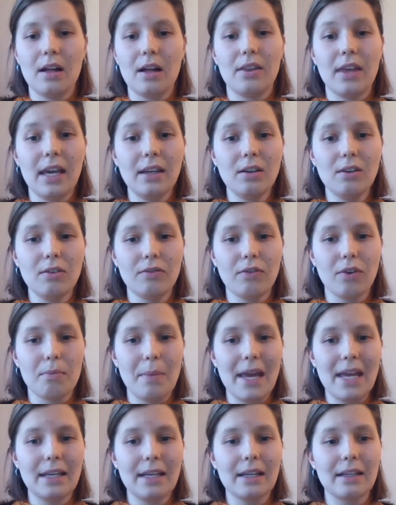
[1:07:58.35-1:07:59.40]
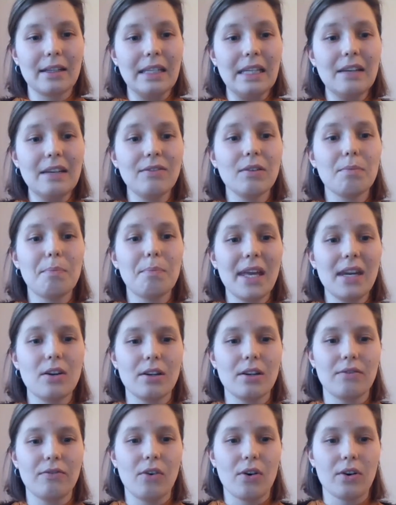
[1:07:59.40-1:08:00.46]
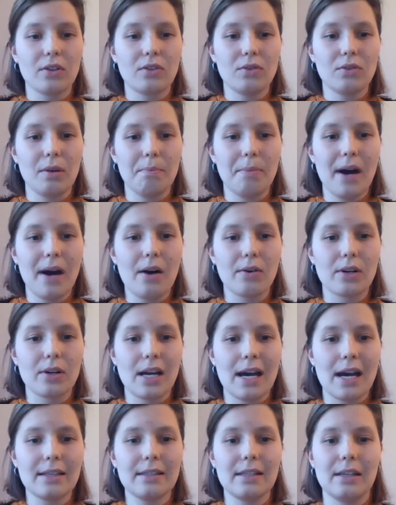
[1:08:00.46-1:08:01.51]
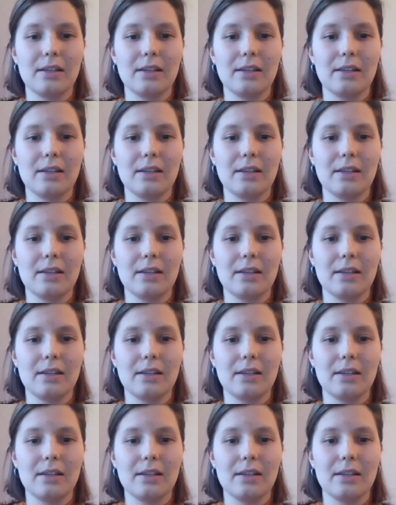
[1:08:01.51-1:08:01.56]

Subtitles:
Thank you for making an even better effort to empower us